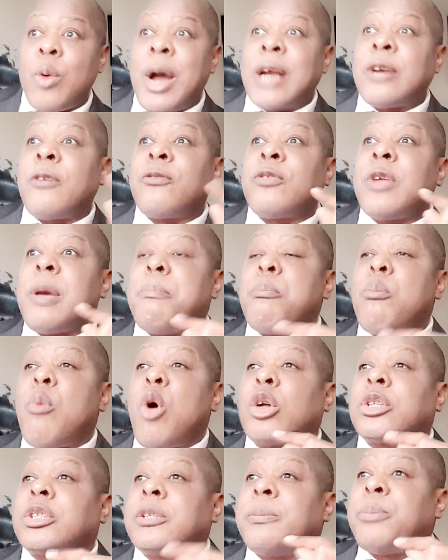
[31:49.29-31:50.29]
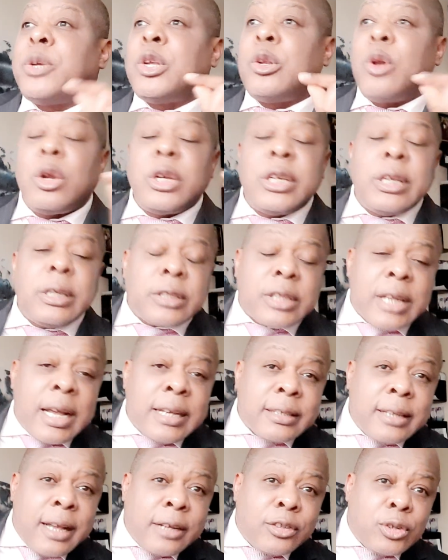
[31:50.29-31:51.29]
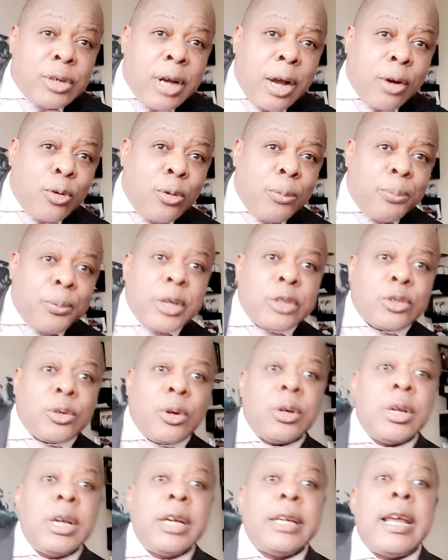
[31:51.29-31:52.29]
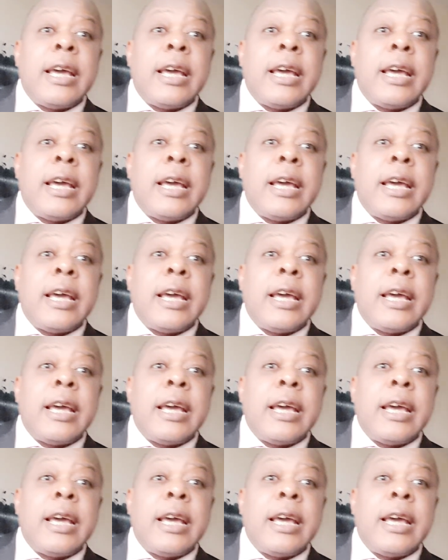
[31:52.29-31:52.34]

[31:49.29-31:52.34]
One of the multi-billion transnational corporations.